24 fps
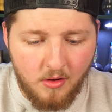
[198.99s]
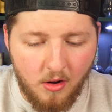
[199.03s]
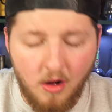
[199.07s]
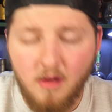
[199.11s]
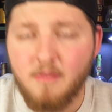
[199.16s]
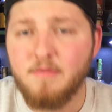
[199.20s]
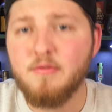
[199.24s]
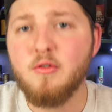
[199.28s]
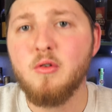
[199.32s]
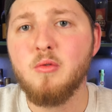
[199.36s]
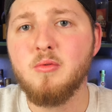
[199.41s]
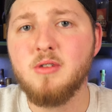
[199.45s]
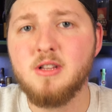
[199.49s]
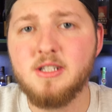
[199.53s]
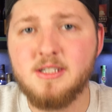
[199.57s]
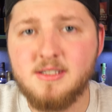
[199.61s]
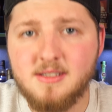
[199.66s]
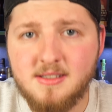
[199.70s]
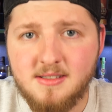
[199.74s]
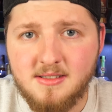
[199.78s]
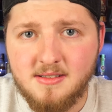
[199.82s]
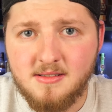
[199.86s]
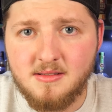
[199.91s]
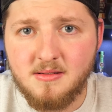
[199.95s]
all 4
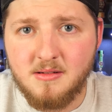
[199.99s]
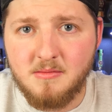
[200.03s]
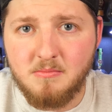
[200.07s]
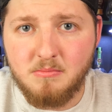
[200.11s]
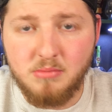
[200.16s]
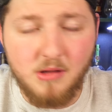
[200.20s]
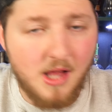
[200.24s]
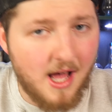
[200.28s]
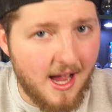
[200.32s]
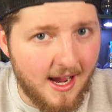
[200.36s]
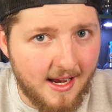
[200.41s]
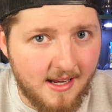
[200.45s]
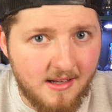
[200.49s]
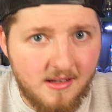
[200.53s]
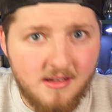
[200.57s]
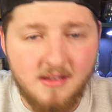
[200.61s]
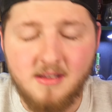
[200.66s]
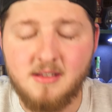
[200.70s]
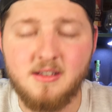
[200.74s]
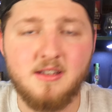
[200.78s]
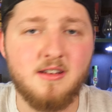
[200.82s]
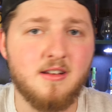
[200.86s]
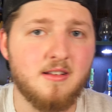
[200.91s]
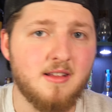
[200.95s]
releases blind,
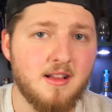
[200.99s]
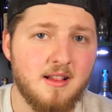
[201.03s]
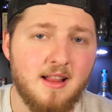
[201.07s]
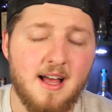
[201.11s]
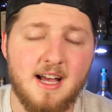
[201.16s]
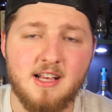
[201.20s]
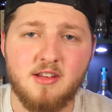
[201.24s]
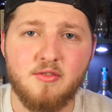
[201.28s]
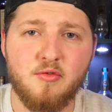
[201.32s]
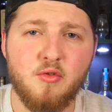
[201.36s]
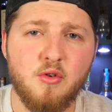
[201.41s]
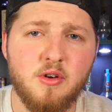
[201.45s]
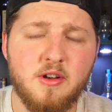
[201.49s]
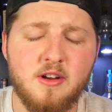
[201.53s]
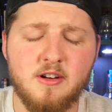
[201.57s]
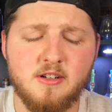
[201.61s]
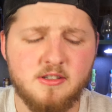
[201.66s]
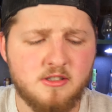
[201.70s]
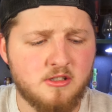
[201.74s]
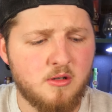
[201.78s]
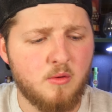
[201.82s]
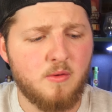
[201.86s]
you know, the last 4 years.